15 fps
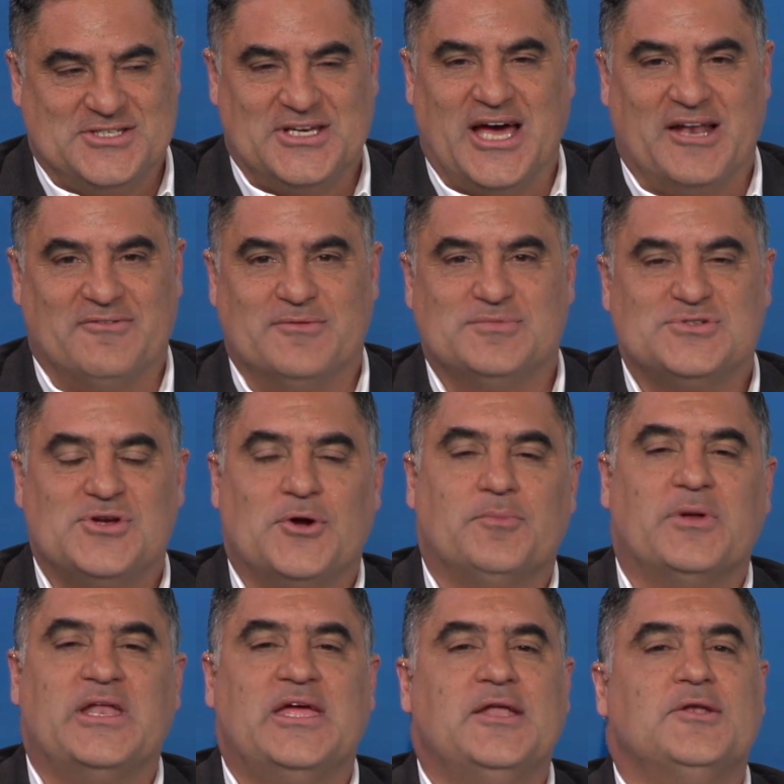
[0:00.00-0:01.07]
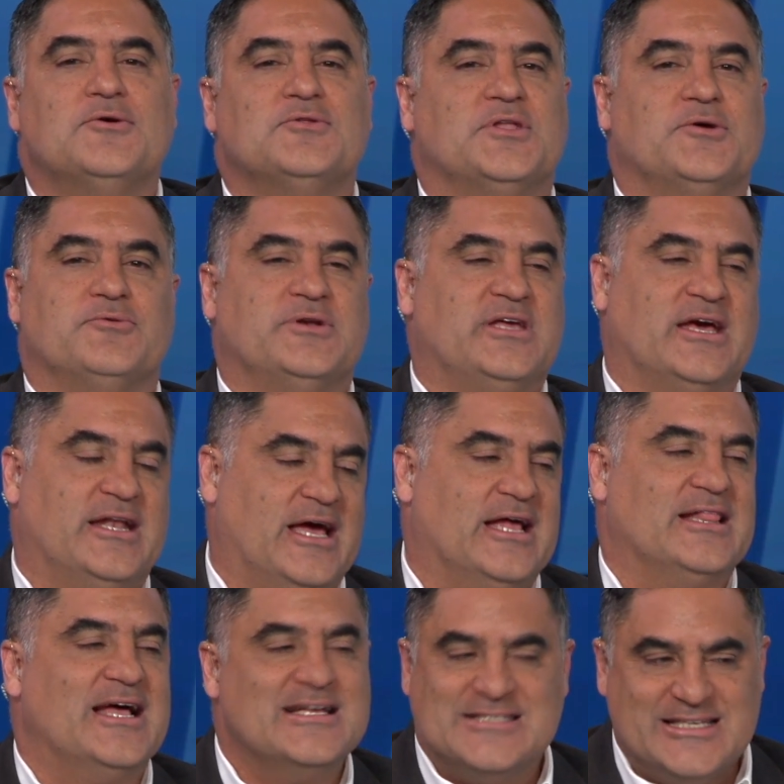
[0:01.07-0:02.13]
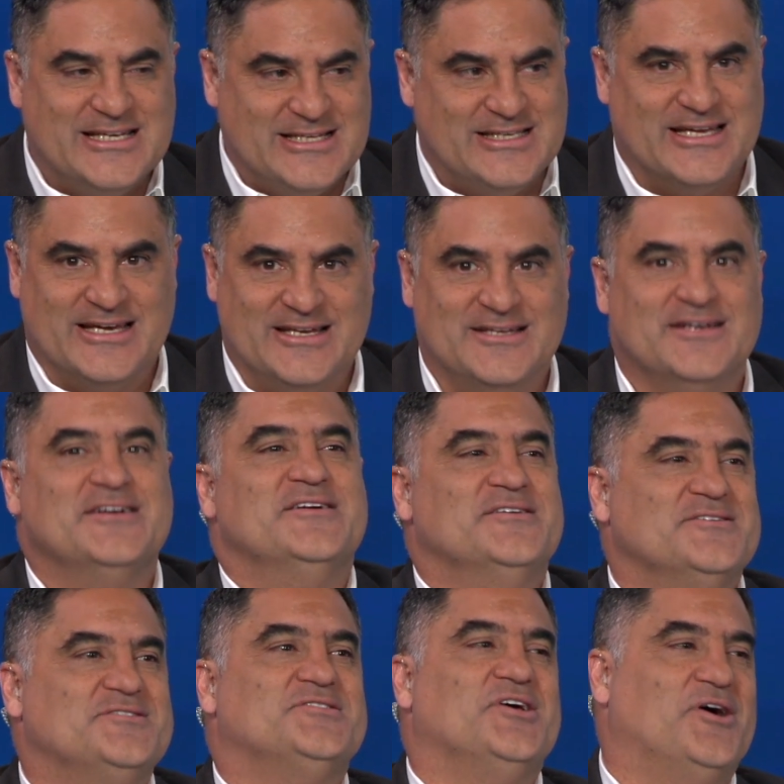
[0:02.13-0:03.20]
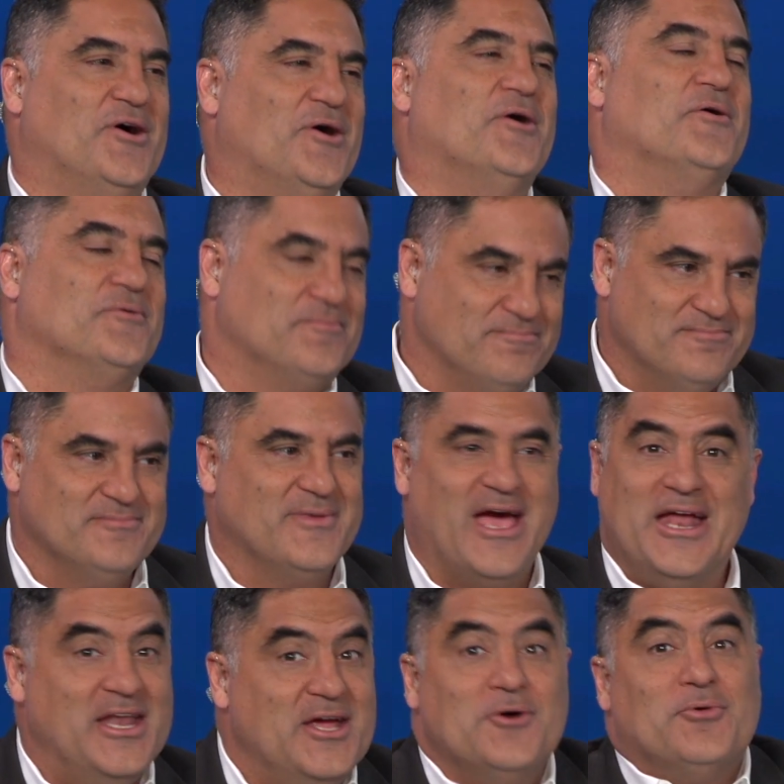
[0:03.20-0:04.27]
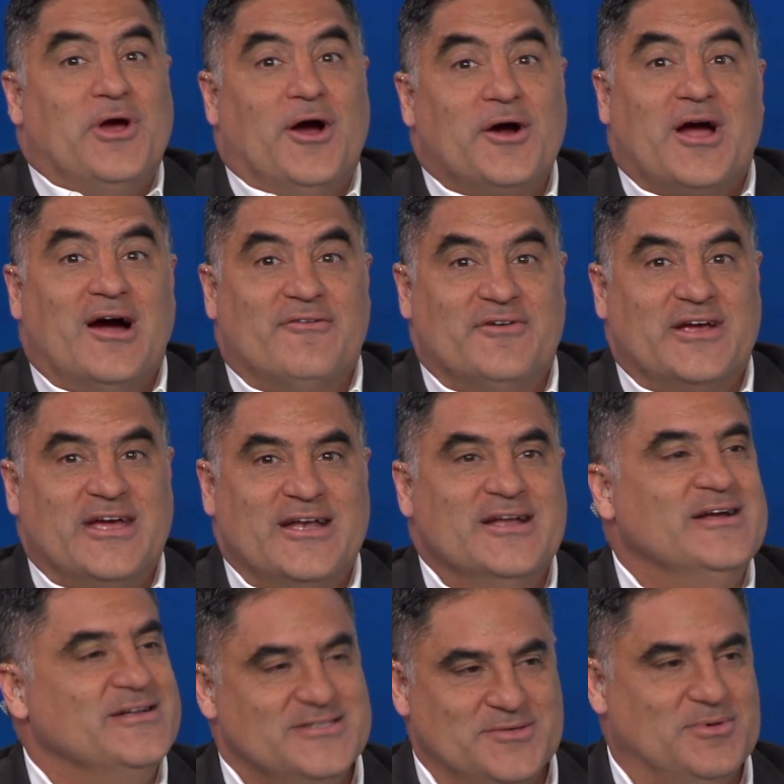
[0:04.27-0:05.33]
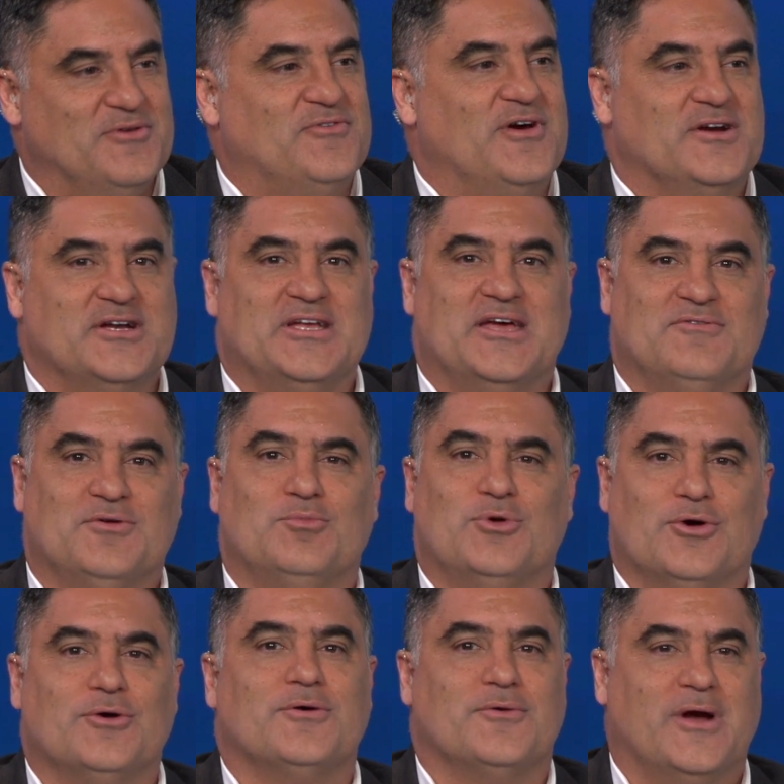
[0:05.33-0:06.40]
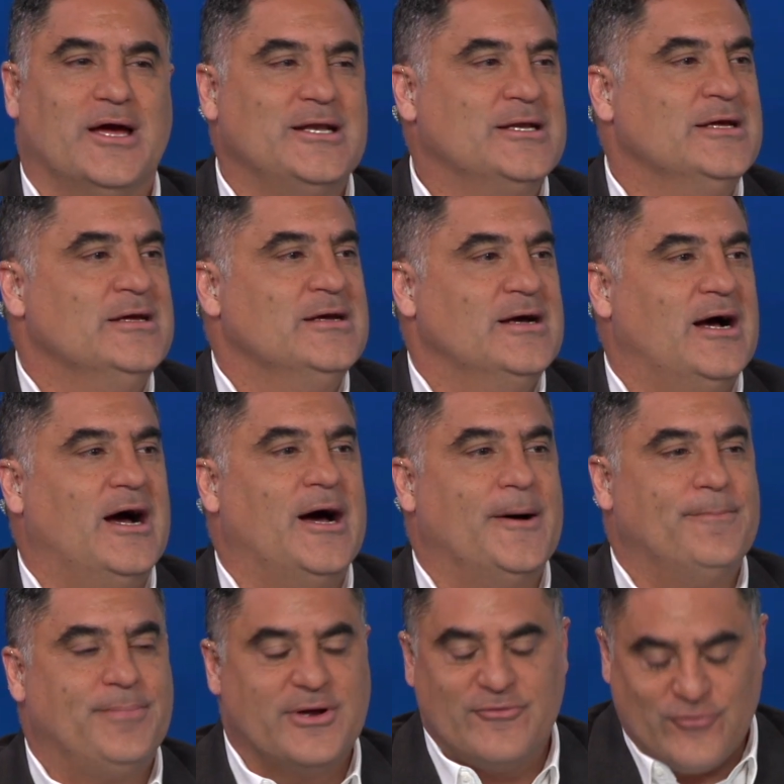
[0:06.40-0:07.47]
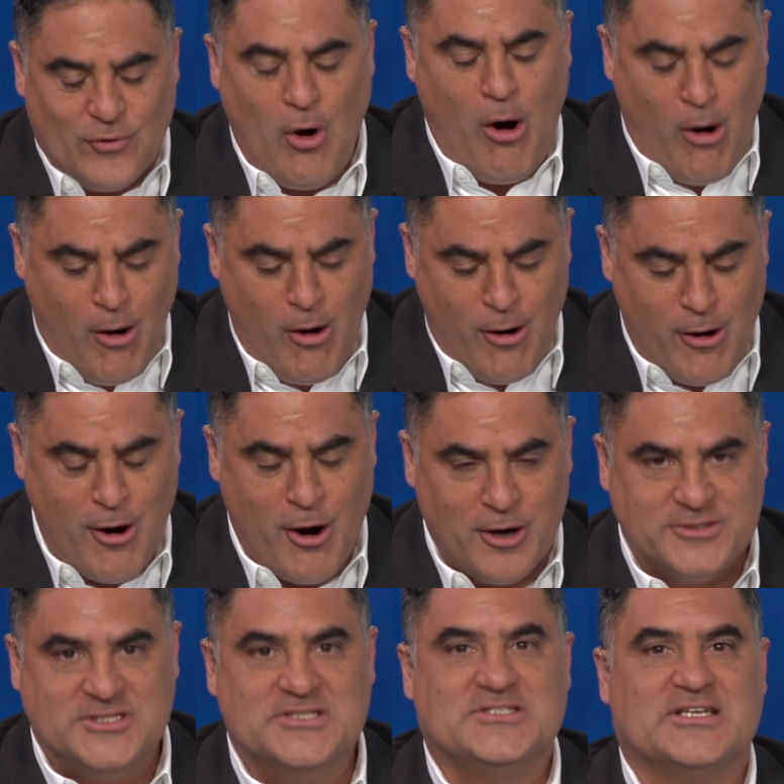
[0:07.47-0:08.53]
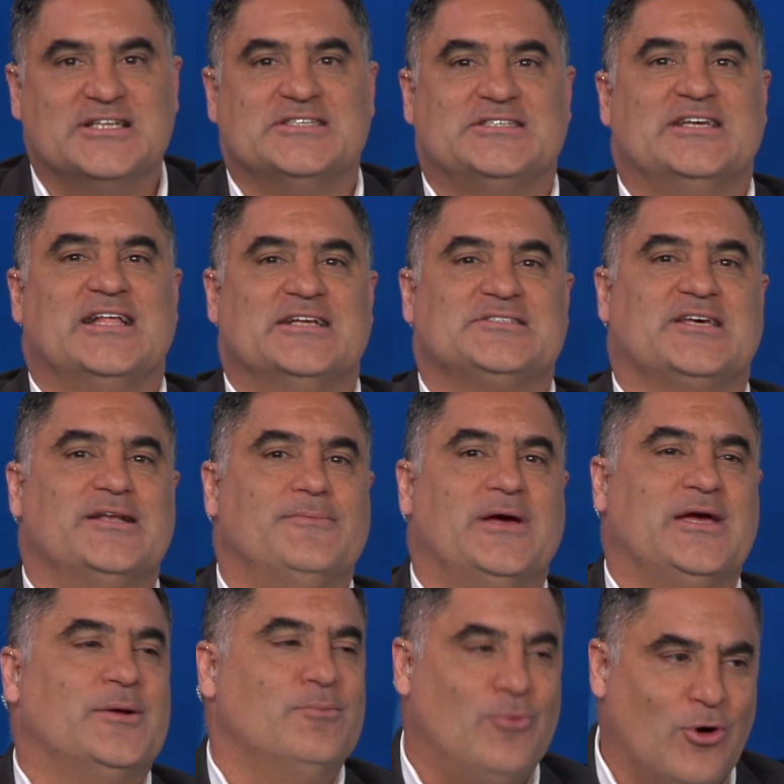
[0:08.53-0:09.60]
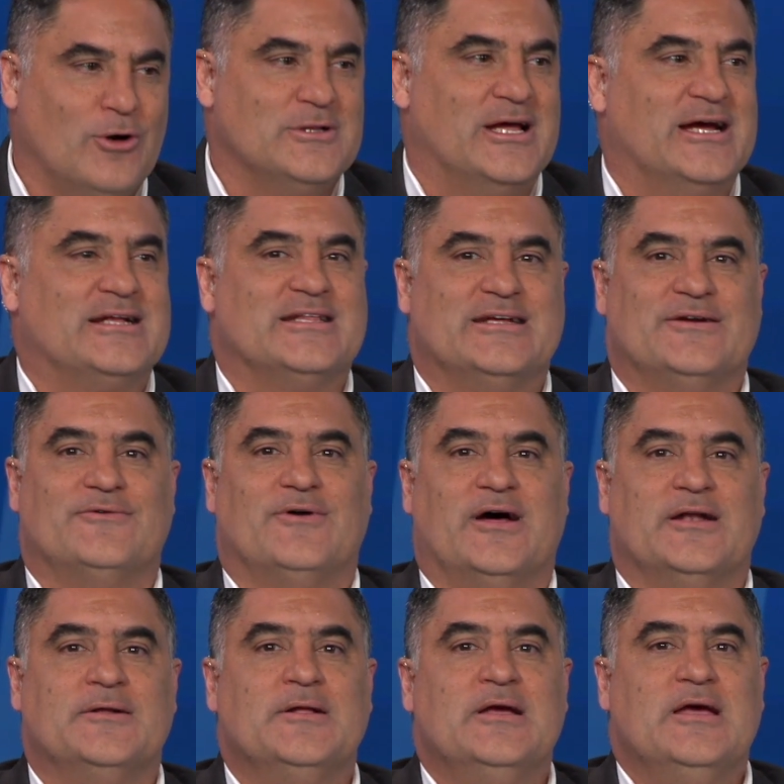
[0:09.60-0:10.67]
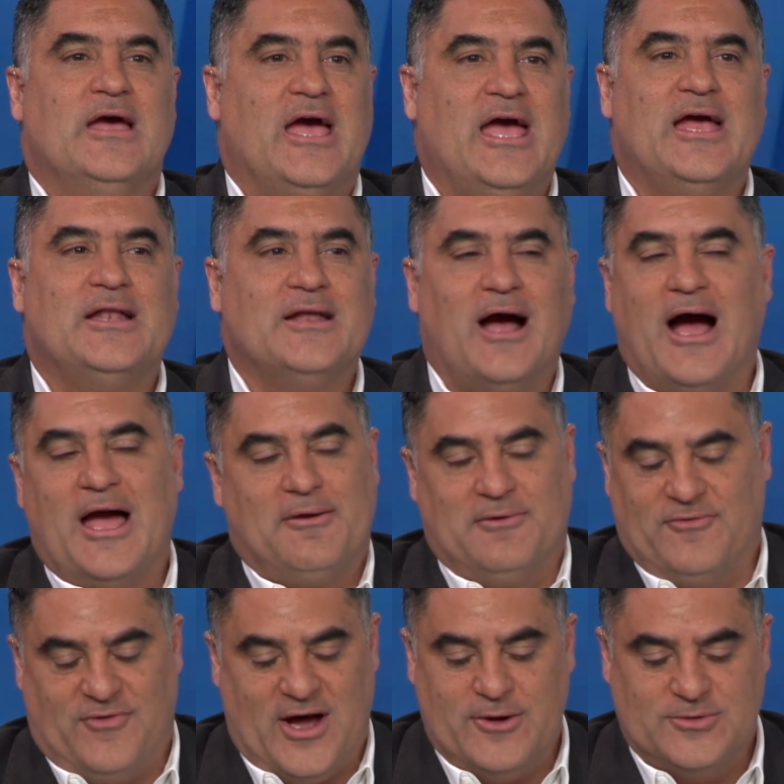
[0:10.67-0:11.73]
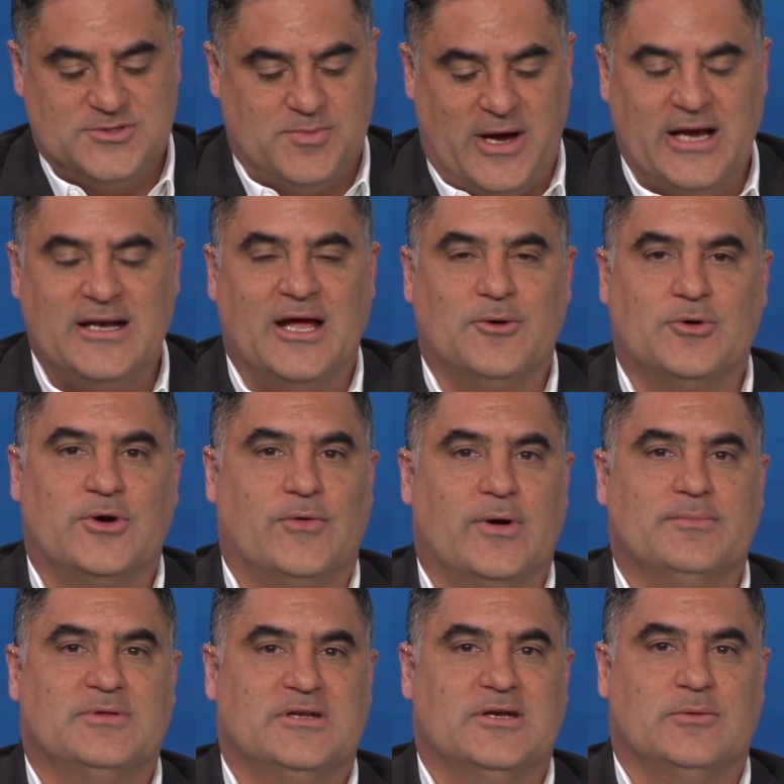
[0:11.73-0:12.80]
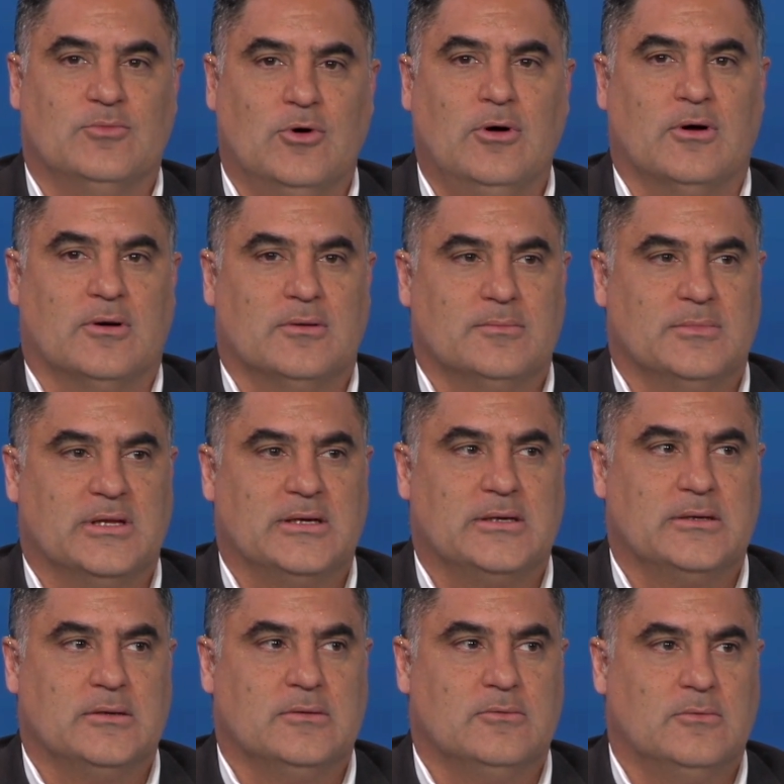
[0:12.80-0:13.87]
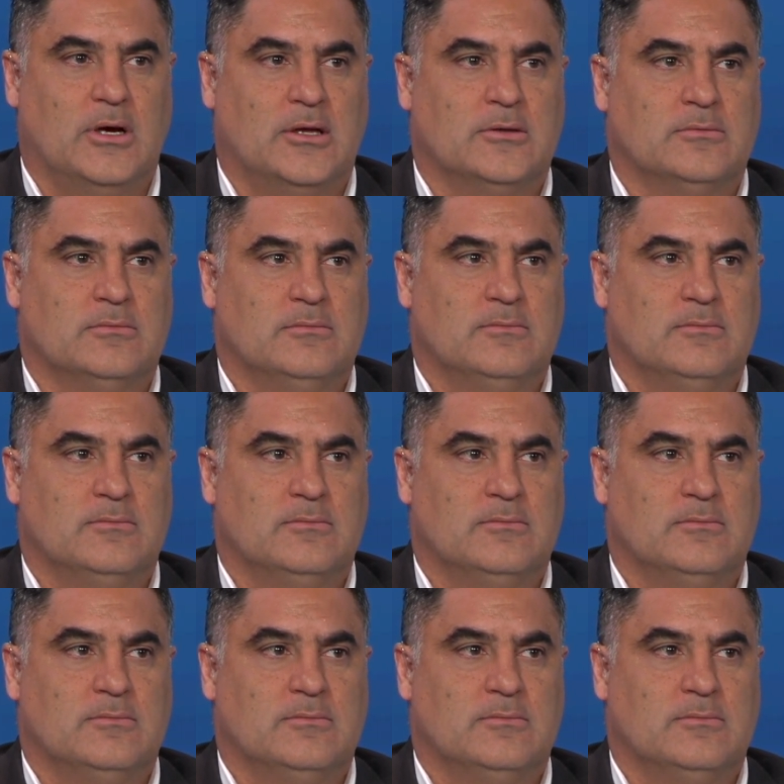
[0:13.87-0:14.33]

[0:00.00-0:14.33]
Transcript: kind of absurd, but he knew that it would get headlines, and it did. So, and here we are covering it, to be fair to David Muir, right? But of course, he's gonna say that's gonna make it more likely to run. And if I was Biden, I would have rubbed it in more. Like, well,